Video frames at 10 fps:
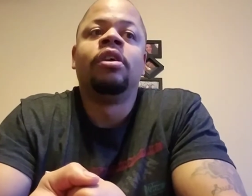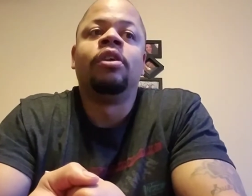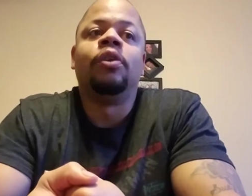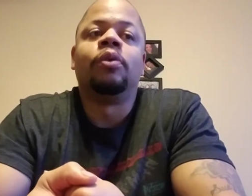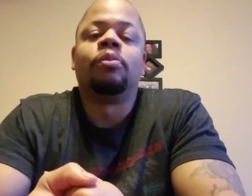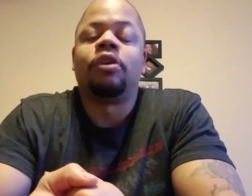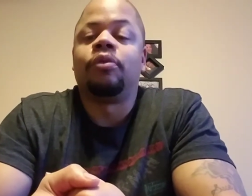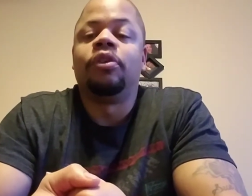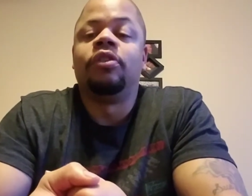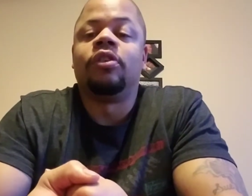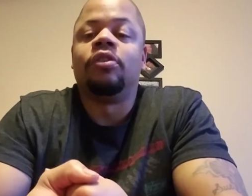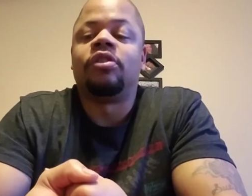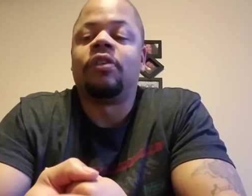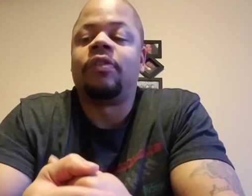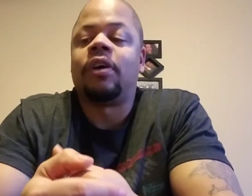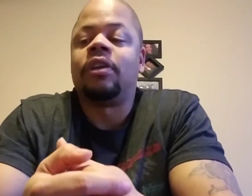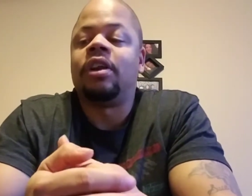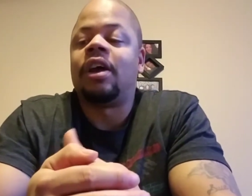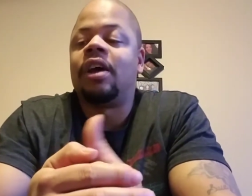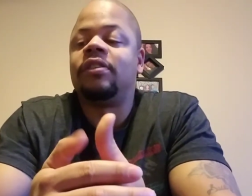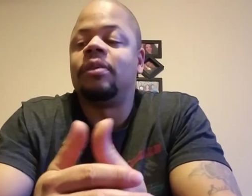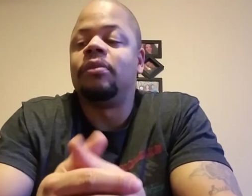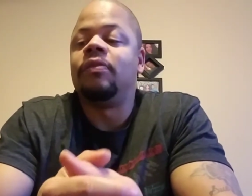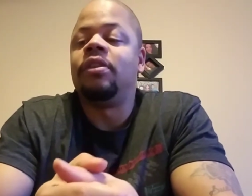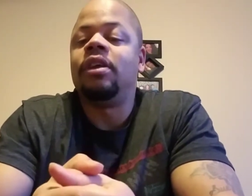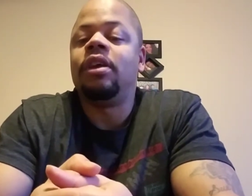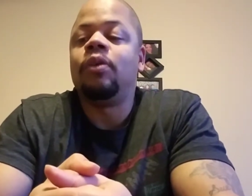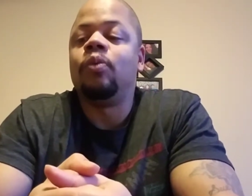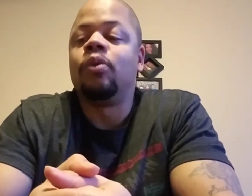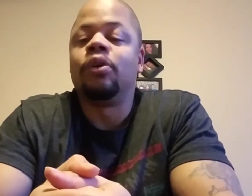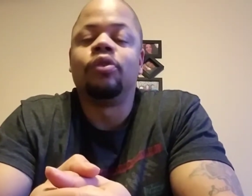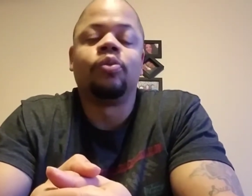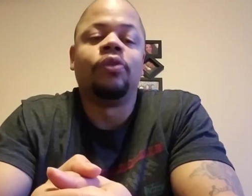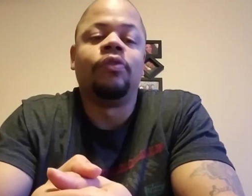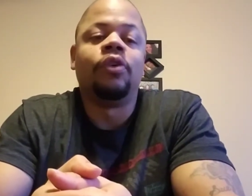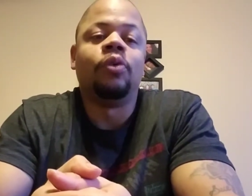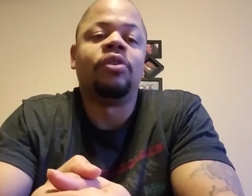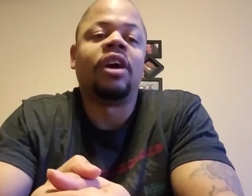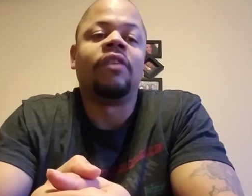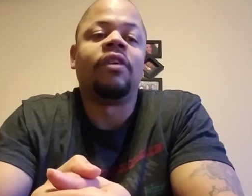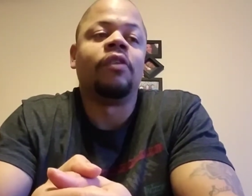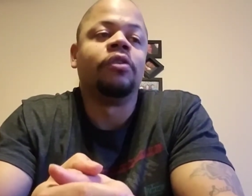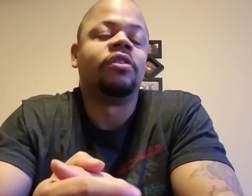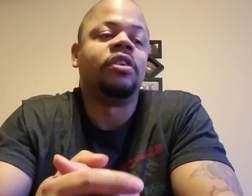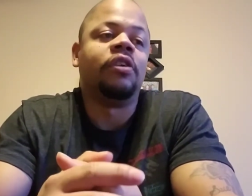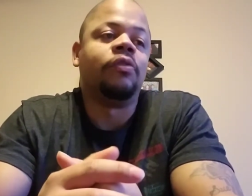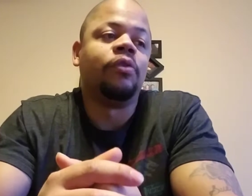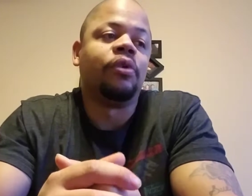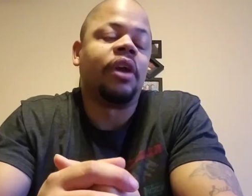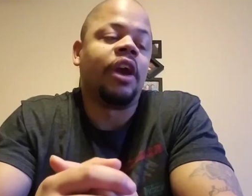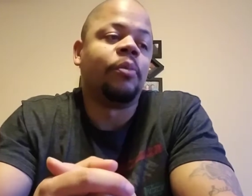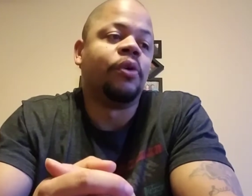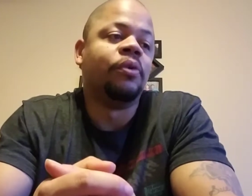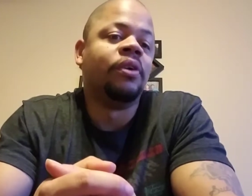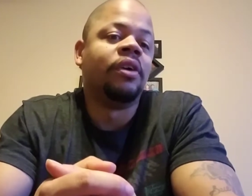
during my research I found that it had some of the worst reviews I have ever seen for an ammo,